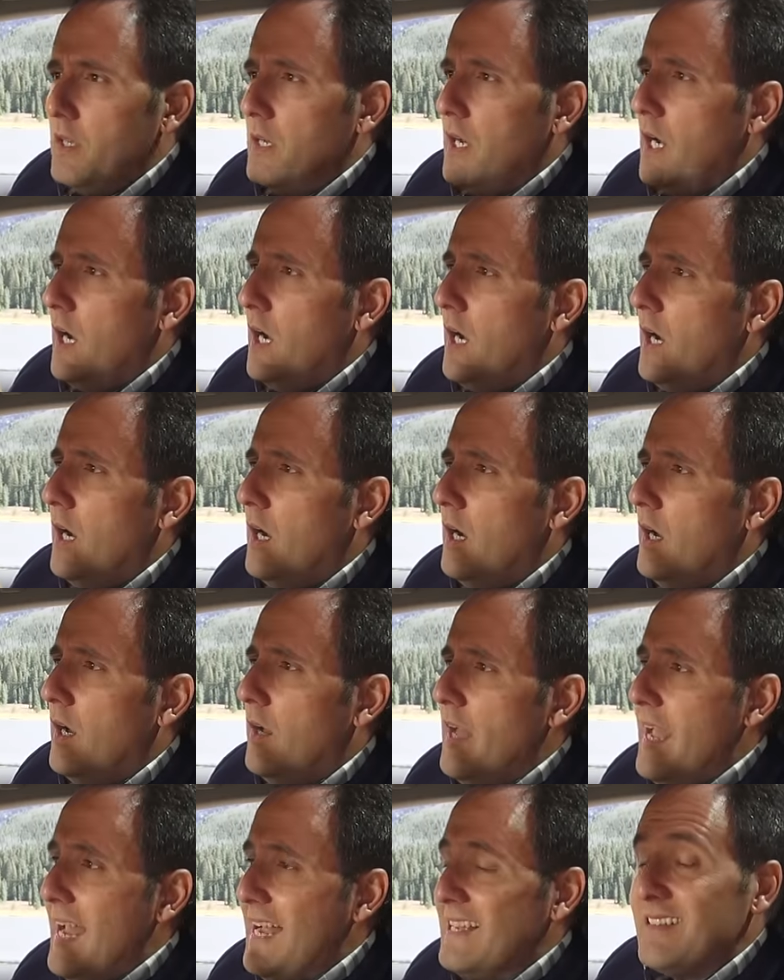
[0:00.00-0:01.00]

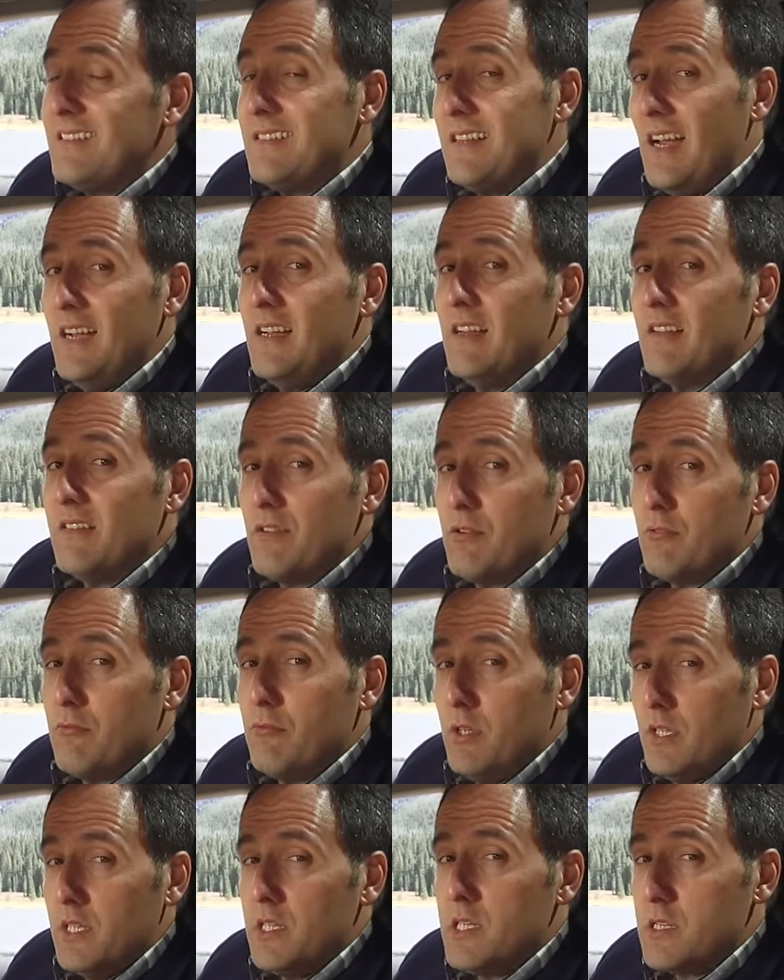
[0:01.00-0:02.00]
Uh, S nineties are
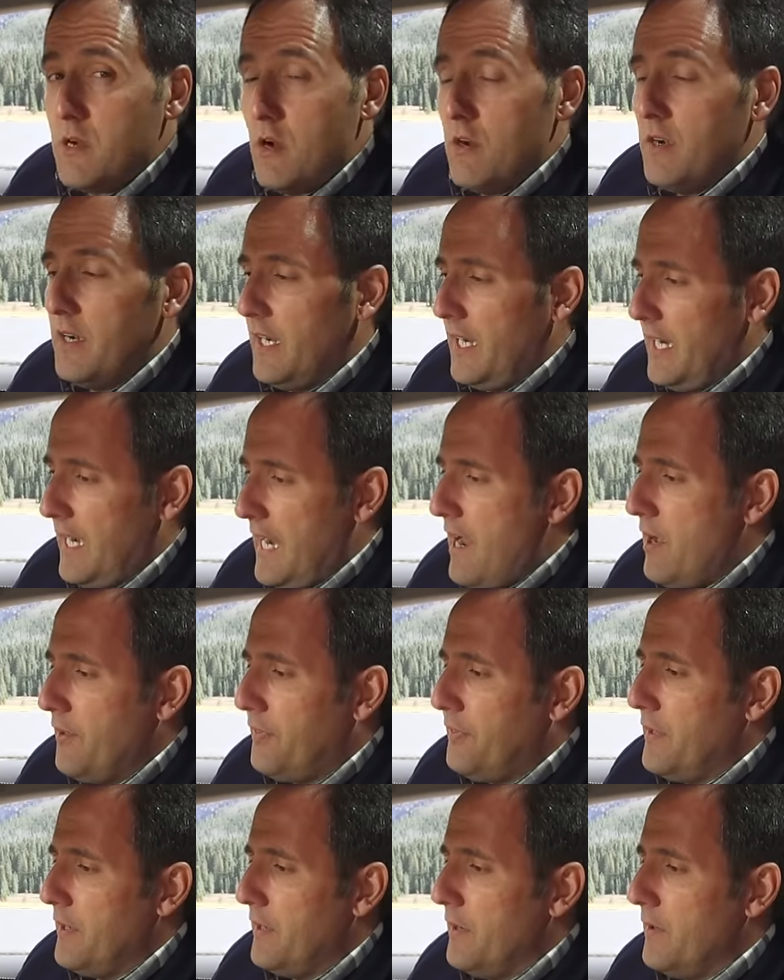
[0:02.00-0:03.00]
really starting to get
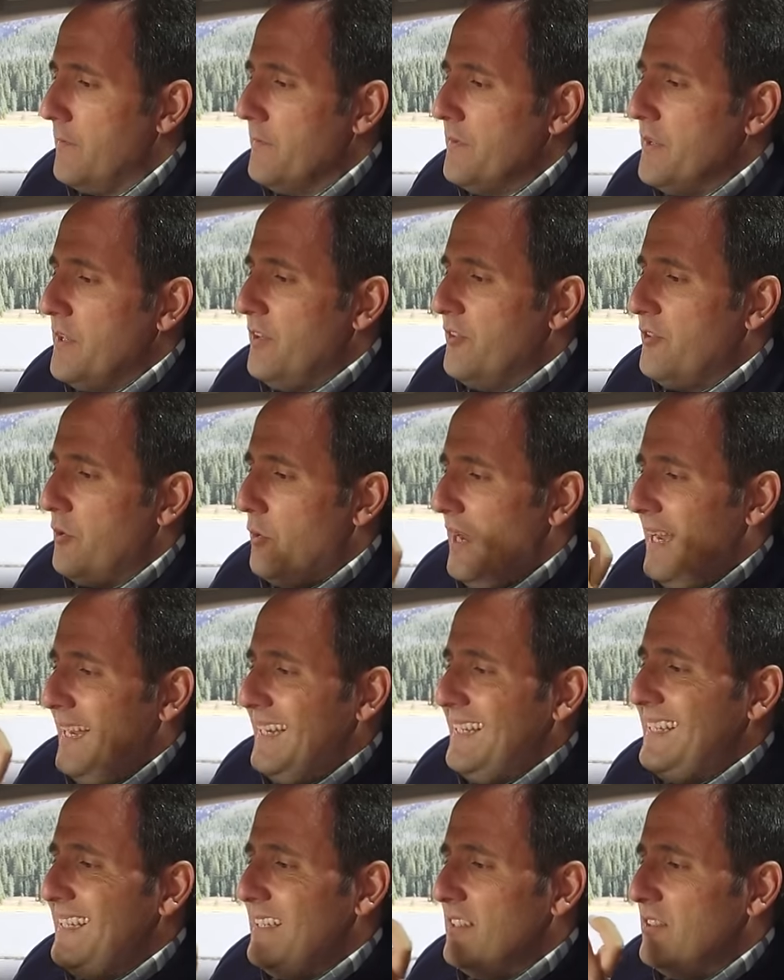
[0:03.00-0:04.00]
out there. So
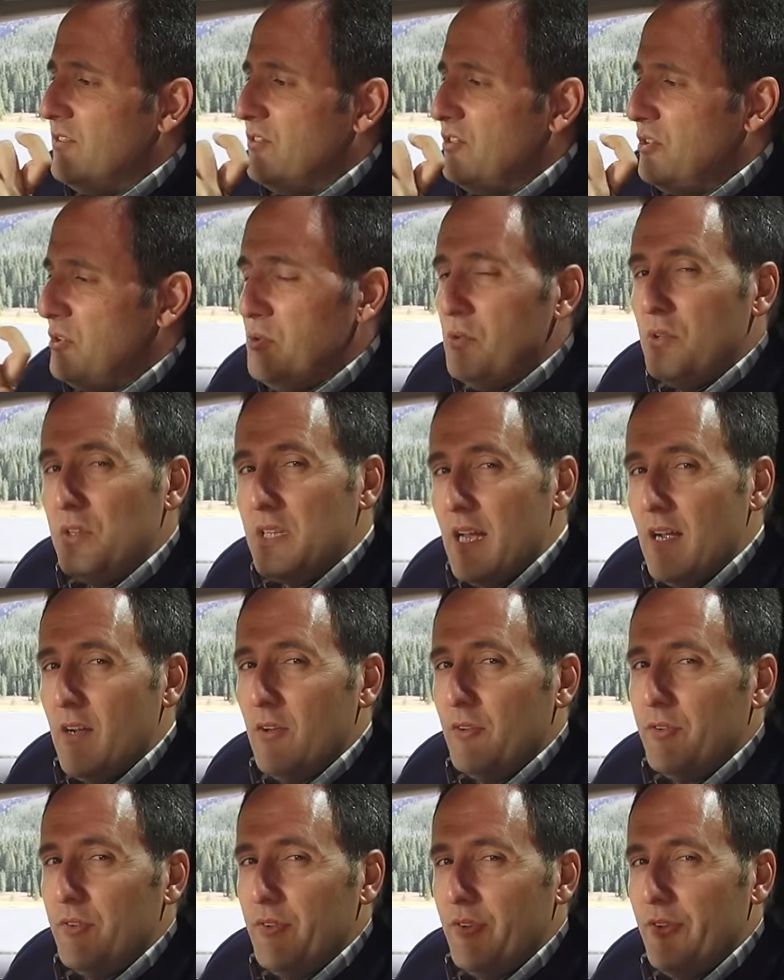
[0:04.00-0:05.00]
any two
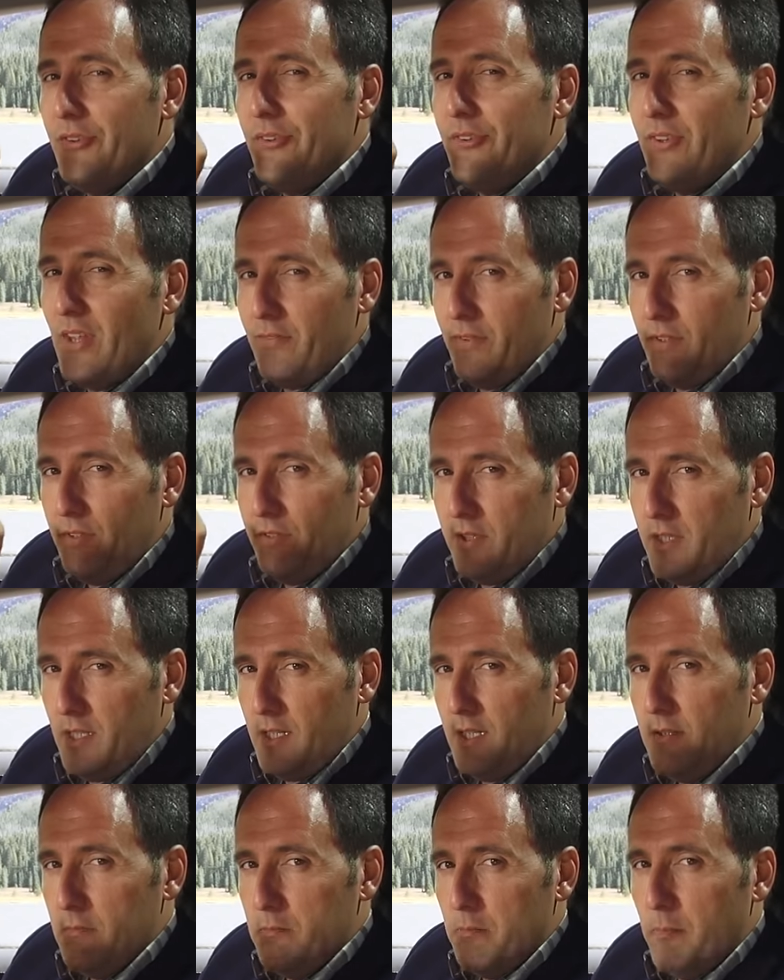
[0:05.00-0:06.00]
thousand
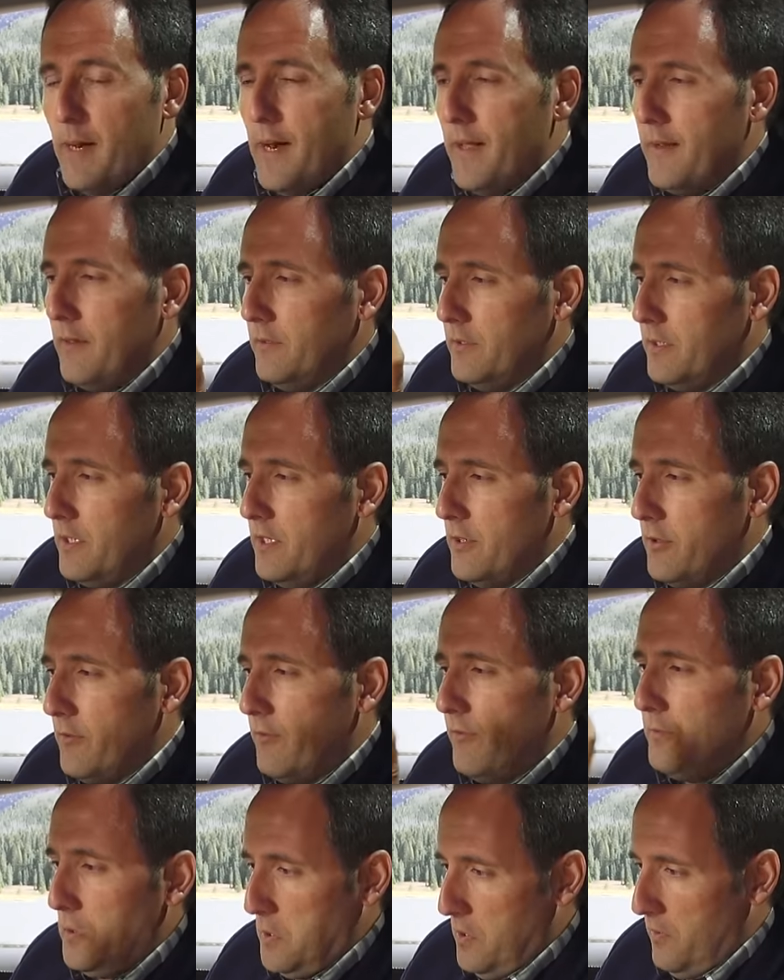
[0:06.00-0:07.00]
seventeen model year
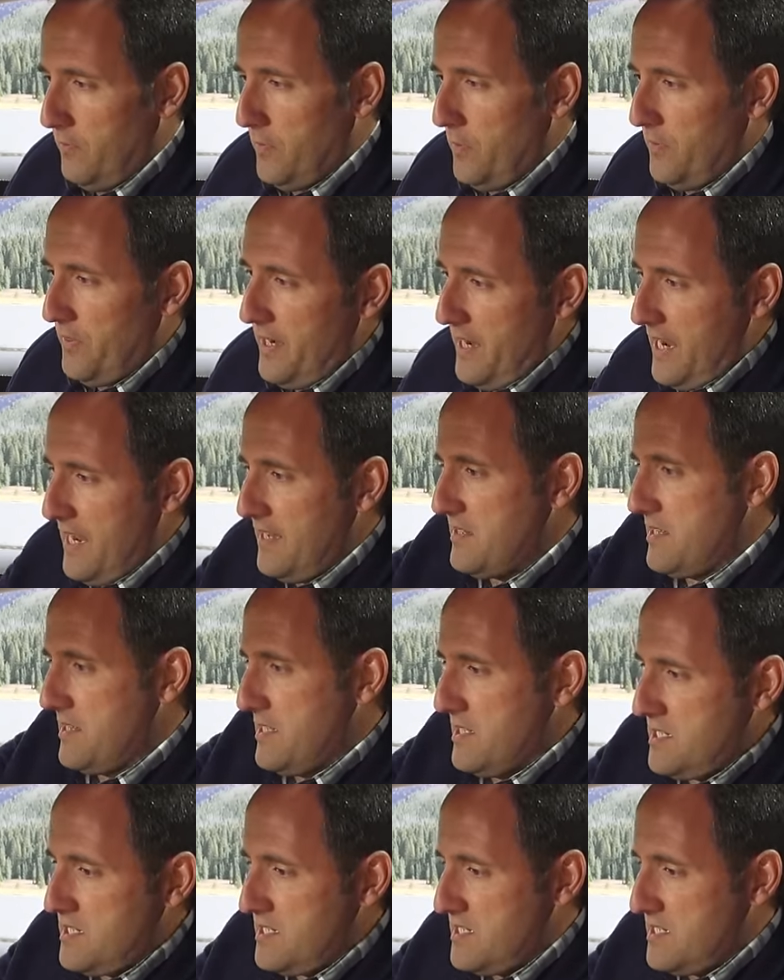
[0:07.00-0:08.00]
Volvo that has this